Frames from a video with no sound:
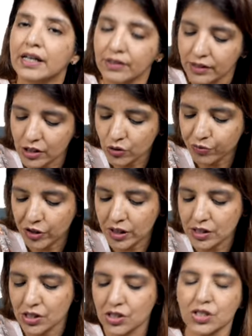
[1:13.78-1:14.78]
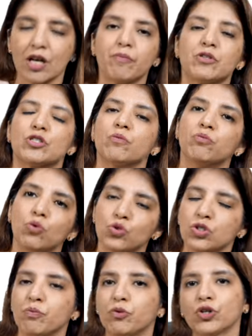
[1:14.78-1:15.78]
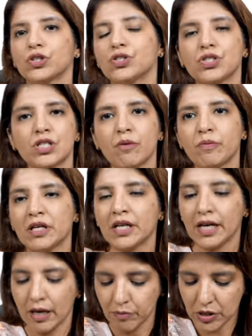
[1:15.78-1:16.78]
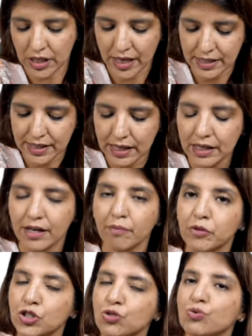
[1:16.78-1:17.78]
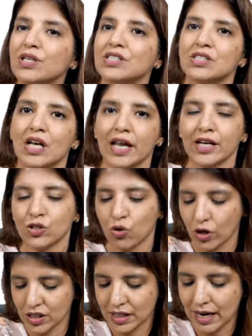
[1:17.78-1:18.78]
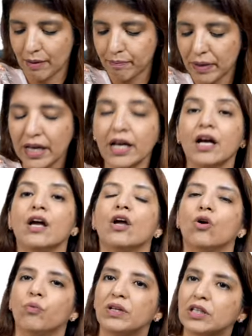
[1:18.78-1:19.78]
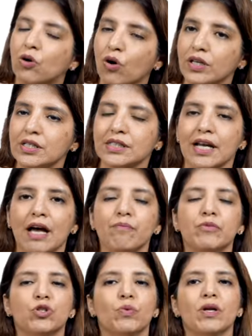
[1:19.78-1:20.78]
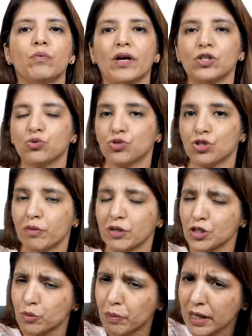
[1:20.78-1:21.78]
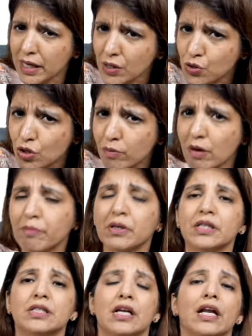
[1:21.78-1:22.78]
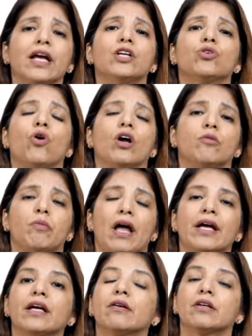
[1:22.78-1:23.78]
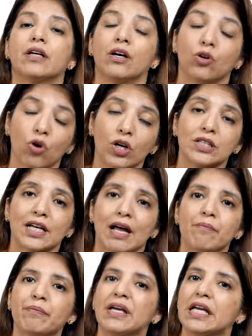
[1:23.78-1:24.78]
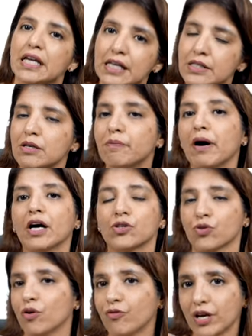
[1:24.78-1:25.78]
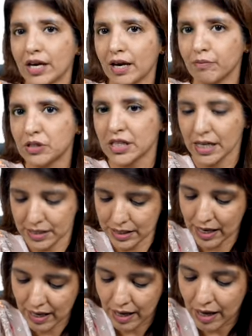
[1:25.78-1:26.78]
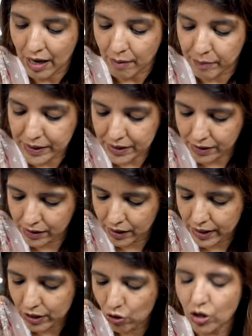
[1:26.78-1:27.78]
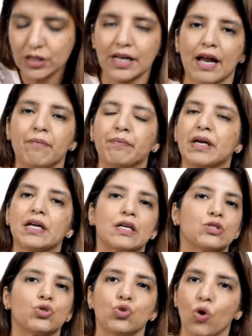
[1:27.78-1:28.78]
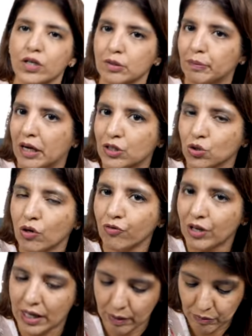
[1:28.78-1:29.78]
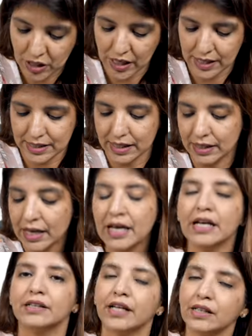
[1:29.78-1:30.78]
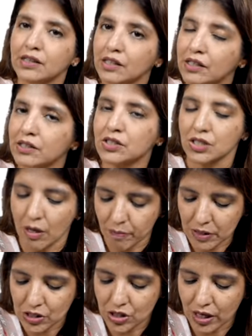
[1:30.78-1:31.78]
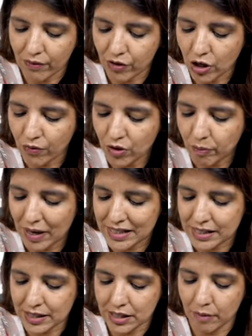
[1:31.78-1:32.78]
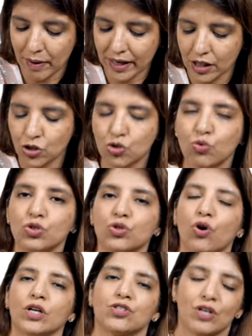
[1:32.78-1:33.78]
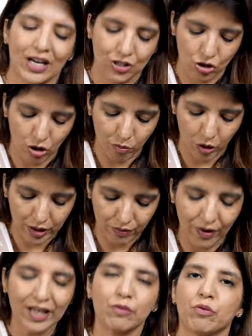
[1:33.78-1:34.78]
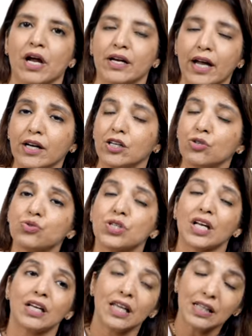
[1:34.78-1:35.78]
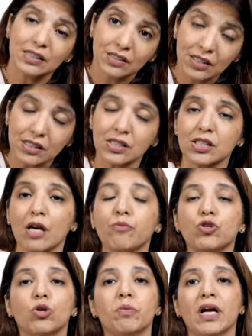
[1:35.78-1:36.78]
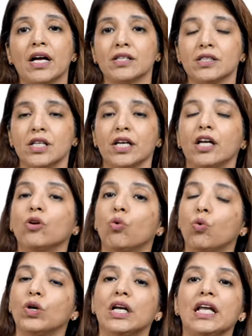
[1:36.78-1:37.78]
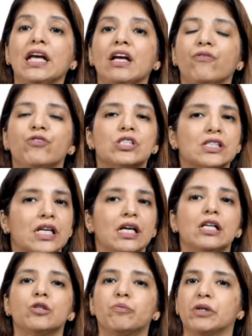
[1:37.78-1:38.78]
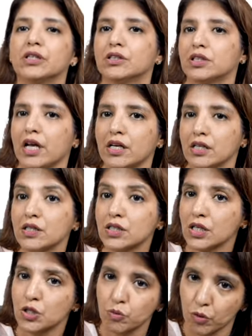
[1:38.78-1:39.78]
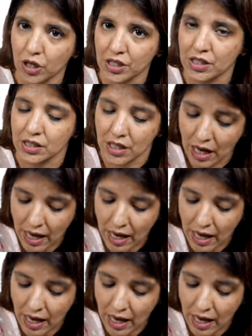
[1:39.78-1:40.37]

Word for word: This first step is the most important step in AMTSL. Number two is delayed cord clamping, where the cord is clamped between one to three minutes. Please remember delayed cord plank uh, cord clamping is a part of AMTSL, but early cord clamping is not a part of AMTSL. Then third step is delivery of the placenta by controlled cord traction or modified Brandt-Andrews technique. This step should be undertaken only if a skilled birth attendant is present.